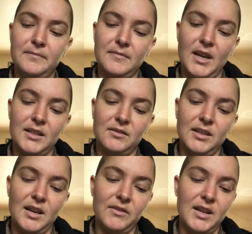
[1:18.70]
That's
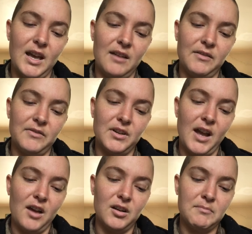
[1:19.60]
really helpful to have if you're
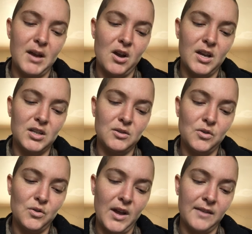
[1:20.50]
out and about and
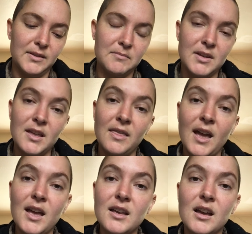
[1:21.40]
you have something
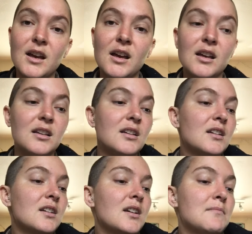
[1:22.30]
that
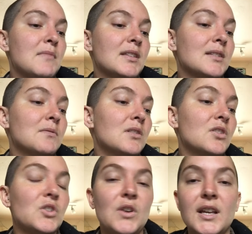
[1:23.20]
messes with your
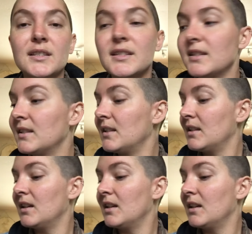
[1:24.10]
joints.